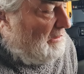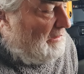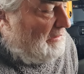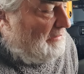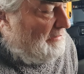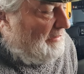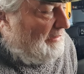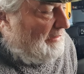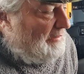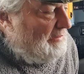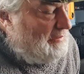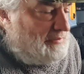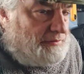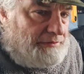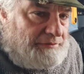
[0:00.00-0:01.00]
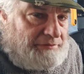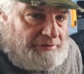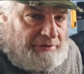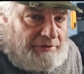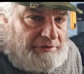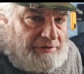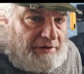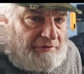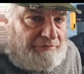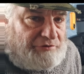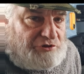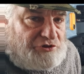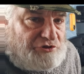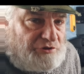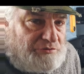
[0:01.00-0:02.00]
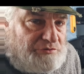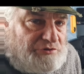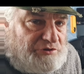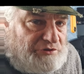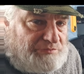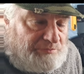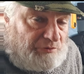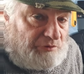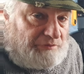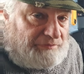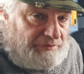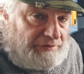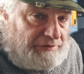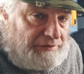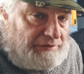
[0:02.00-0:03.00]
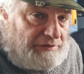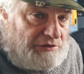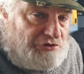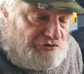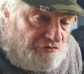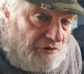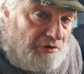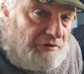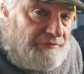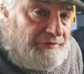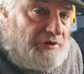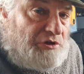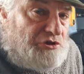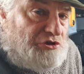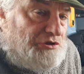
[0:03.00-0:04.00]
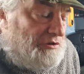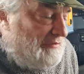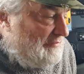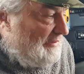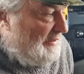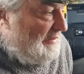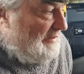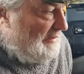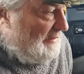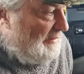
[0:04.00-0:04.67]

And the Elvis juice is more of a stronger version of it.